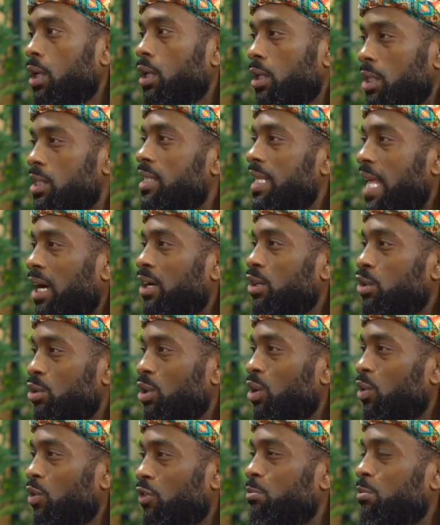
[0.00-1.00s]
Because now
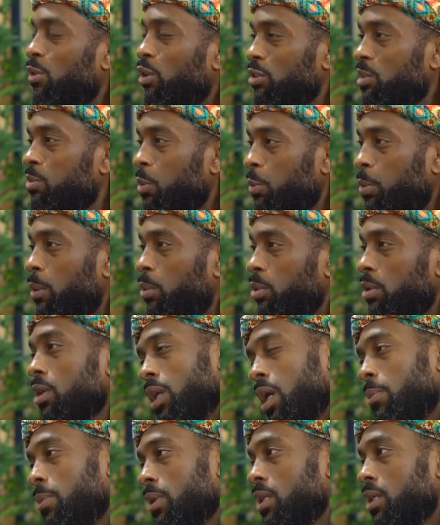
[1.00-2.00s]
you know if multiple people are
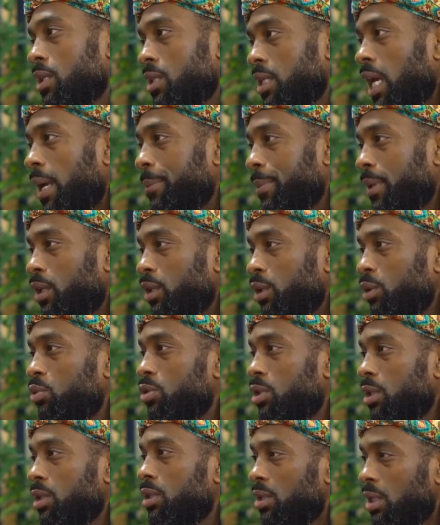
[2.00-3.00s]
coming to the same
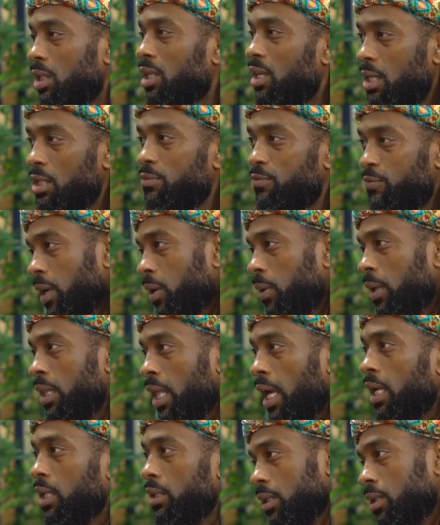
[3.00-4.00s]
conclusion, it's very
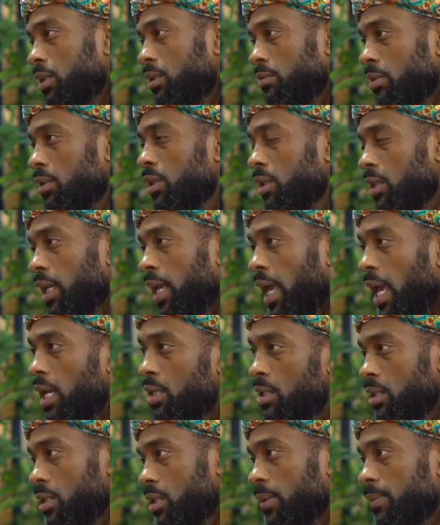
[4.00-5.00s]
likely the
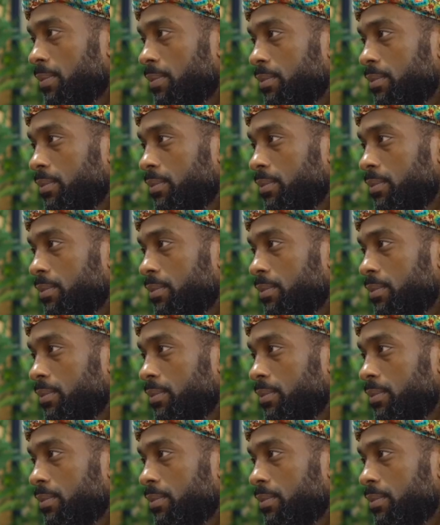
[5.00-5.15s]
case.